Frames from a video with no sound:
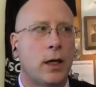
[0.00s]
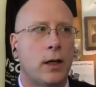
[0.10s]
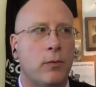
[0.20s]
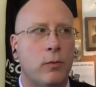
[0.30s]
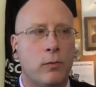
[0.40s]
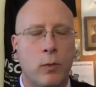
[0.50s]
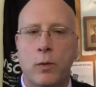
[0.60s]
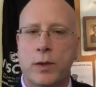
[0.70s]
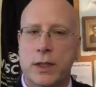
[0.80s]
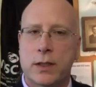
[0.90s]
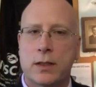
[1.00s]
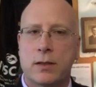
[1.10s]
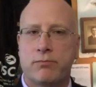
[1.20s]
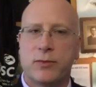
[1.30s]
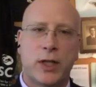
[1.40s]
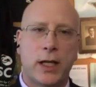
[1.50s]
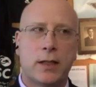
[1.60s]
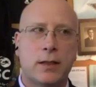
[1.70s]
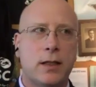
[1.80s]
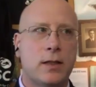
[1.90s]
Um, what was its
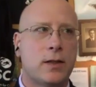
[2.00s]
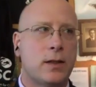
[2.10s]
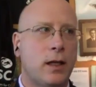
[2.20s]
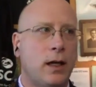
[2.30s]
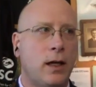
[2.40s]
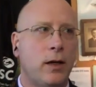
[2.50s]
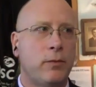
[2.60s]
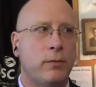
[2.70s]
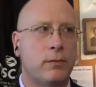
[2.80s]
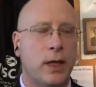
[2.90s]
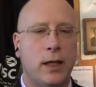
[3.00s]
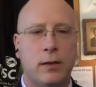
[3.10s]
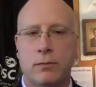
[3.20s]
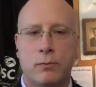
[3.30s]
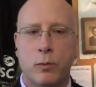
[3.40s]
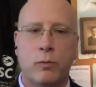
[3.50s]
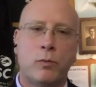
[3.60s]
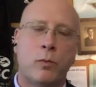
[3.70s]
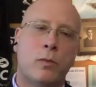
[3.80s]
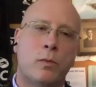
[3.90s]
genesis, um, and
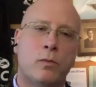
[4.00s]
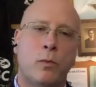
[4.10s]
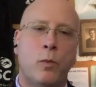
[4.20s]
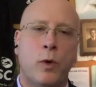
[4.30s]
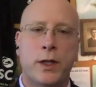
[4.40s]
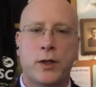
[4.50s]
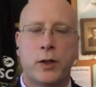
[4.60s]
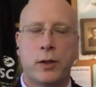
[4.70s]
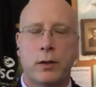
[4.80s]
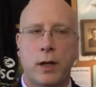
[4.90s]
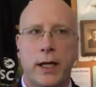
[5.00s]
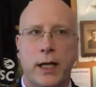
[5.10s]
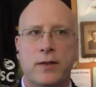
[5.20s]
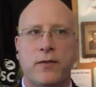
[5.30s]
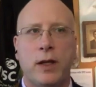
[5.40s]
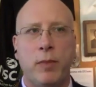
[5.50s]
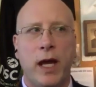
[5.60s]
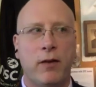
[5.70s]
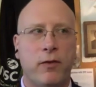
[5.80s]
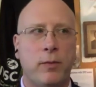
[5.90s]
what is your, I guess,
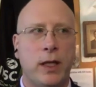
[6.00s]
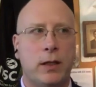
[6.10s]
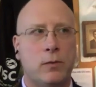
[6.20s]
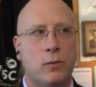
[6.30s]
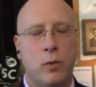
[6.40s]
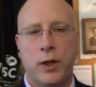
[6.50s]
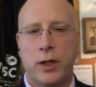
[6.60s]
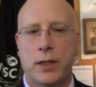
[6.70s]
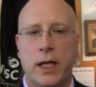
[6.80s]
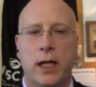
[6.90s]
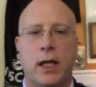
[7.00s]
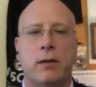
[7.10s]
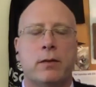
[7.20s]
feedback from it, and where are you taking it?